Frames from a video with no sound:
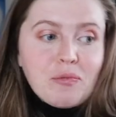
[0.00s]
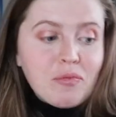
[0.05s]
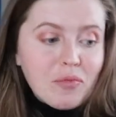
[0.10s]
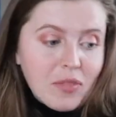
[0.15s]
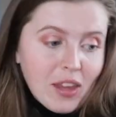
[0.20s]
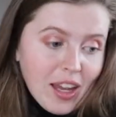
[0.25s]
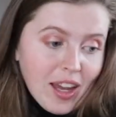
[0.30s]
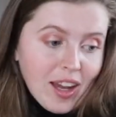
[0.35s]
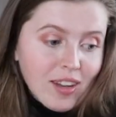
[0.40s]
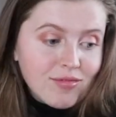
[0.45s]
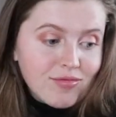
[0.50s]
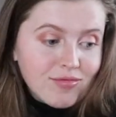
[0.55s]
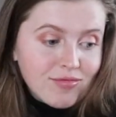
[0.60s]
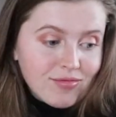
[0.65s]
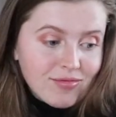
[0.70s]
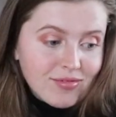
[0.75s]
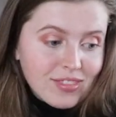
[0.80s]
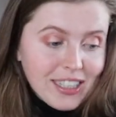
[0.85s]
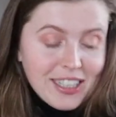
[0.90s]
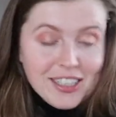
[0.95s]
Yeah,
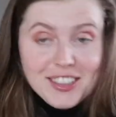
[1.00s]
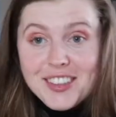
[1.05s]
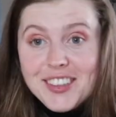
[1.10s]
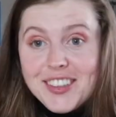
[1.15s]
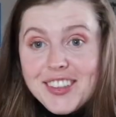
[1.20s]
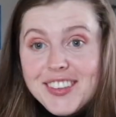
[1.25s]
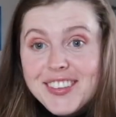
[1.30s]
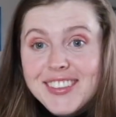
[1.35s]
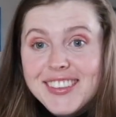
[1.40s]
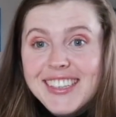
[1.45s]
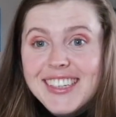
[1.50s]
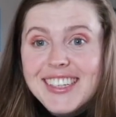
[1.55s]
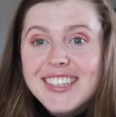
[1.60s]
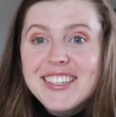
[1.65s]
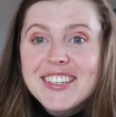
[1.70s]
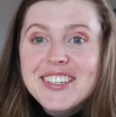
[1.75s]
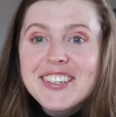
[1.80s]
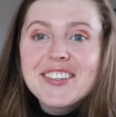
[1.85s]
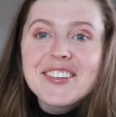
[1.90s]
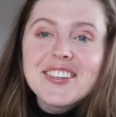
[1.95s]
I don't know. I
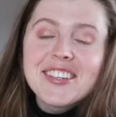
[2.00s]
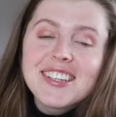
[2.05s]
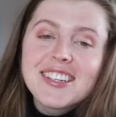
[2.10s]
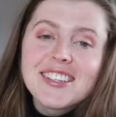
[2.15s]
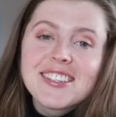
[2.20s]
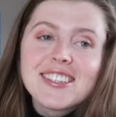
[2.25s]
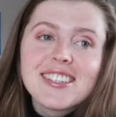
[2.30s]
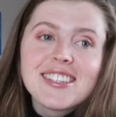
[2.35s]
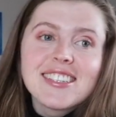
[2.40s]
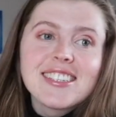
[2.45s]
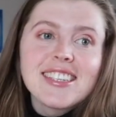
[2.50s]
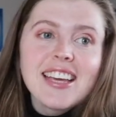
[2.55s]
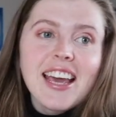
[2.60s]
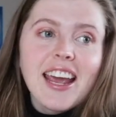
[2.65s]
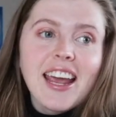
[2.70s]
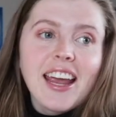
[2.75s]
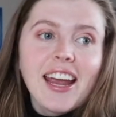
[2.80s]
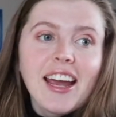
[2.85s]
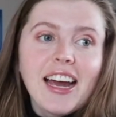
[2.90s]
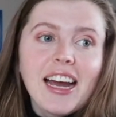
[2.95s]
don't know what else to
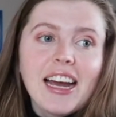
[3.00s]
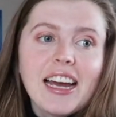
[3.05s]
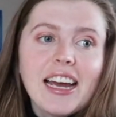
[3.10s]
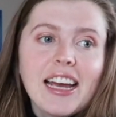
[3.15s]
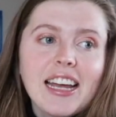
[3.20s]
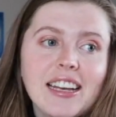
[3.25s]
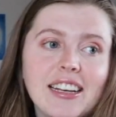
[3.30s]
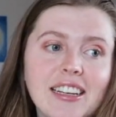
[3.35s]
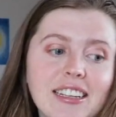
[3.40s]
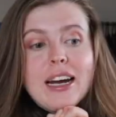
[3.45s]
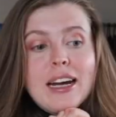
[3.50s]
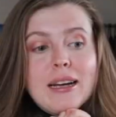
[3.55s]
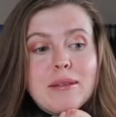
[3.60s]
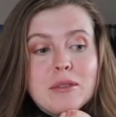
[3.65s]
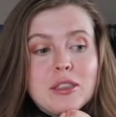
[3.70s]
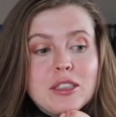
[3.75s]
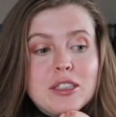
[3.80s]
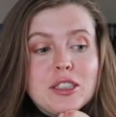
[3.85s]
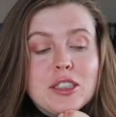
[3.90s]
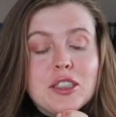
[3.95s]
say. And
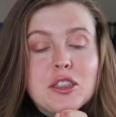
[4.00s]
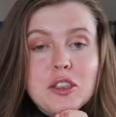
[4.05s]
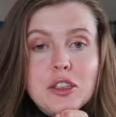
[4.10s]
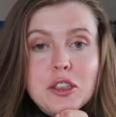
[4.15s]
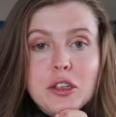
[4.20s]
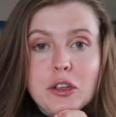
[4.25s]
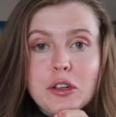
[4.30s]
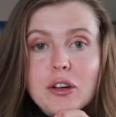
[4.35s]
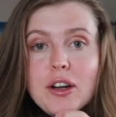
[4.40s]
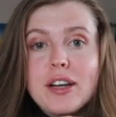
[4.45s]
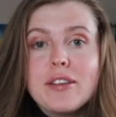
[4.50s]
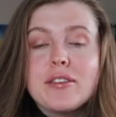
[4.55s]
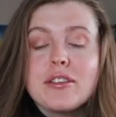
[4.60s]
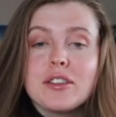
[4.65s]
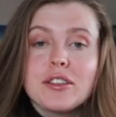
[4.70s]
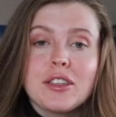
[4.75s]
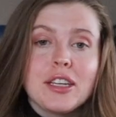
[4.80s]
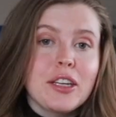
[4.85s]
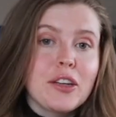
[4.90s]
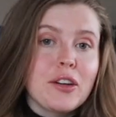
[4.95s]
I'm just so
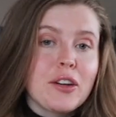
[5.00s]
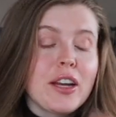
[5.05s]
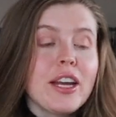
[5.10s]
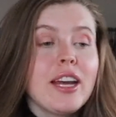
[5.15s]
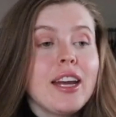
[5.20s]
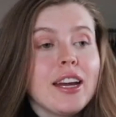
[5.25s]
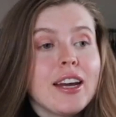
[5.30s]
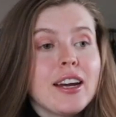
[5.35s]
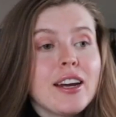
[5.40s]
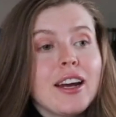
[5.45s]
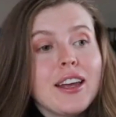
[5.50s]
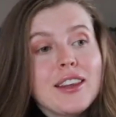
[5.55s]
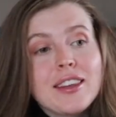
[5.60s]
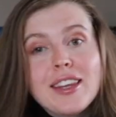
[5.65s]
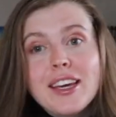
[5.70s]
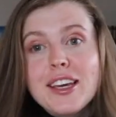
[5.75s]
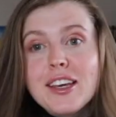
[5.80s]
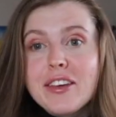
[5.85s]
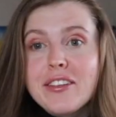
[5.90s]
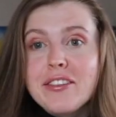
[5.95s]
grateful that you're here. And
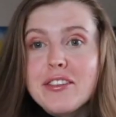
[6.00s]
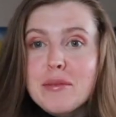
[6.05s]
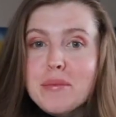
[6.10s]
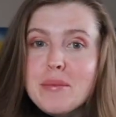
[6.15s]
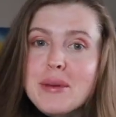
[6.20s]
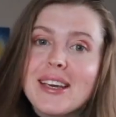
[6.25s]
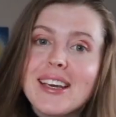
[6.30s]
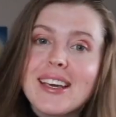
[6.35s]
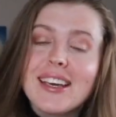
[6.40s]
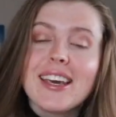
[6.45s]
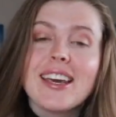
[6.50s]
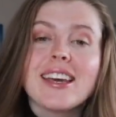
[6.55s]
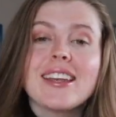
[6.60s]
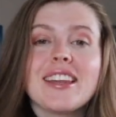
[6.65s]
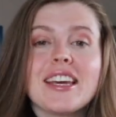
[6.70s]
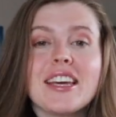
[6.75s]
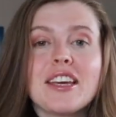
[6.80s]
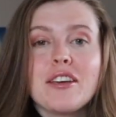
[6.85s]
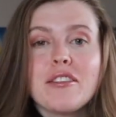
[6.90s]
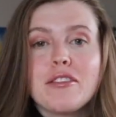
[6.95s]
thank you for being here.
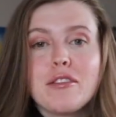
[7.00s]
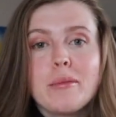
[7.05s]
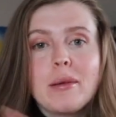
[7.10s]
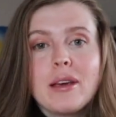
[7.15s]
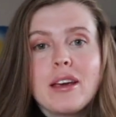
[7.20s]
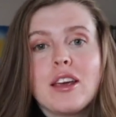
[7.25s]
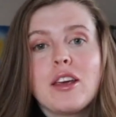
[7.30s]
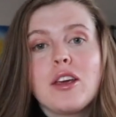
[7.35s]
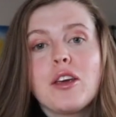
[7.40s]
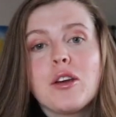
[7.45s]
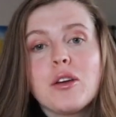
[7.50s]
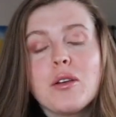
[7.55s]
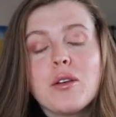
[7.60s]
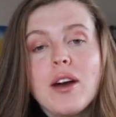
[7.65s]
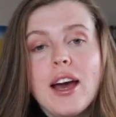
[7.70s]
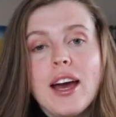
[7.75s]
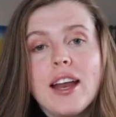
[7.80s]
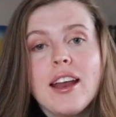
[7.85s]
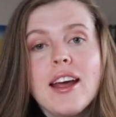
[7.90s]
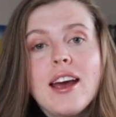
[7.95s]
Thank you for being you.
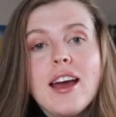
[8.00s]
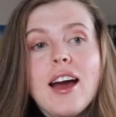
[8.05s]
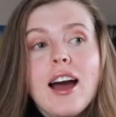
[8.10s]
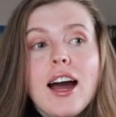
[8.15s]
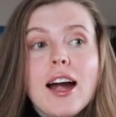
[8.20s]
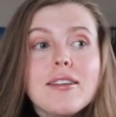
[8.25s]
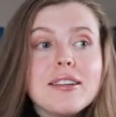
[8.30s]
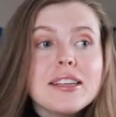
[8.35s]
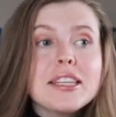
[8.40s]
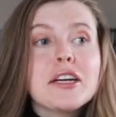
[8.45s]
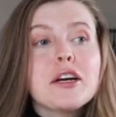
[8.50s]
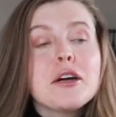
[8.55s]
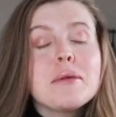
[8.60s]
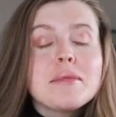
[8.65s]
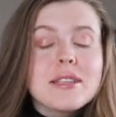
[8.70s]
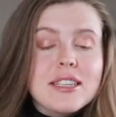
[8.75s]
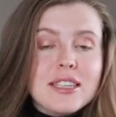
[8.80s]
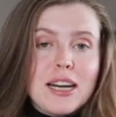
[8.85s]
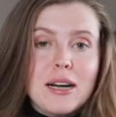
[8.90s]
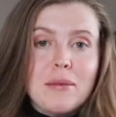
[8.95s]
And I really hope
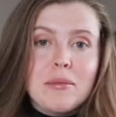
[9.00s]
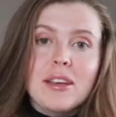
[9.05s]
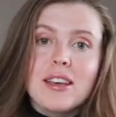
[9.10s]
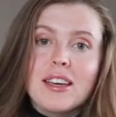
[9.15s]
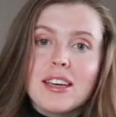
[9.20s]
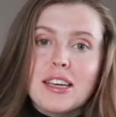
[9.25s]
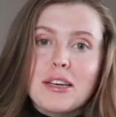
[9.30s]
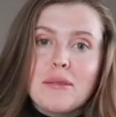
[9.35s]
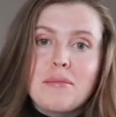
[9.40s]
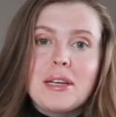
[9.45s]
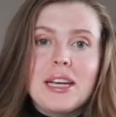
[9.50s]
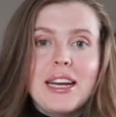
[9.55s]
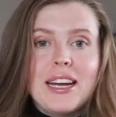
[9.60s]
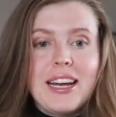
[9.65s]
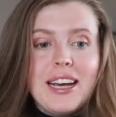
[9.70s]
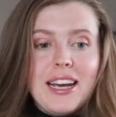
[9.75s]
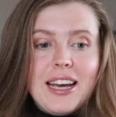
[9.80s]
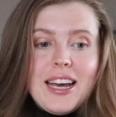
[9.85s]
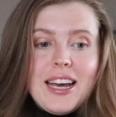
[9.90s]
this coming year can be